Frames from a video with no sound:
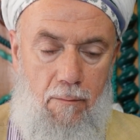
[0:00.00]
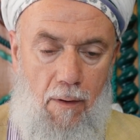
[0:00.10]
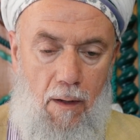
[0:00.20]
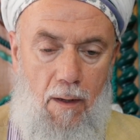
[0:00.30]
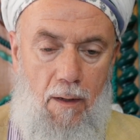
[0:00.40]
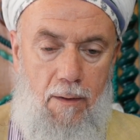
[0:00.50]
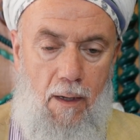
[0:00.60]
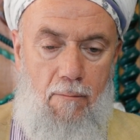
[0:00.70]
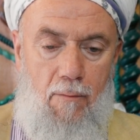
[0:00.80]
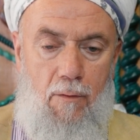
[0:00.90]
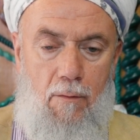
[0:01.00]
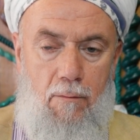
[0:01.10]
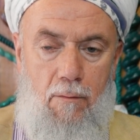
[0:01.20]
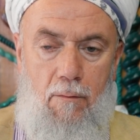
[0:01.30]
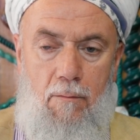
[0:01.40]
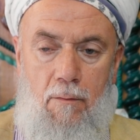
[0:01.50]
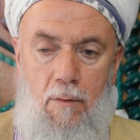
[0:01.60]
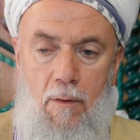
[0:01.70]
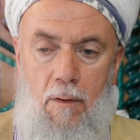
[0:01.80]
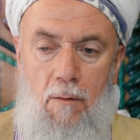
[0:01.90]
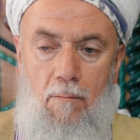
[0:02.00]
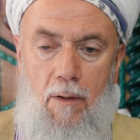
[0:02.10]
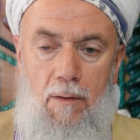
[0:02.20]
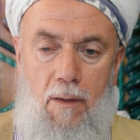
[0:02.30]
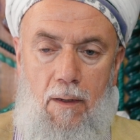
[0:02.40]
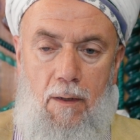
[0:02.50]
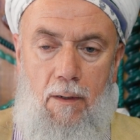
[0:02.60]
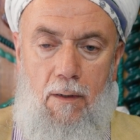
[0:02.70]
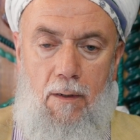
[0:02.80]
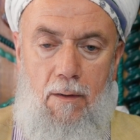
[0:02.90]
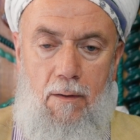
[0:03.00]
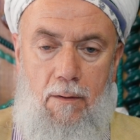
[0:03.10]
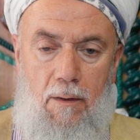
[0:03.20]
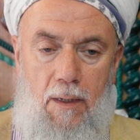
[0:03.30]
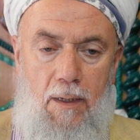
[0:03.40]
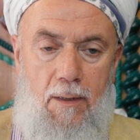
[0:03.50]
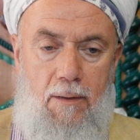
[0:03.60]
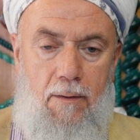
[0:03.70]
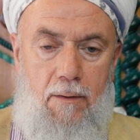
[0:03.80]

Allah time, we don't know, but they create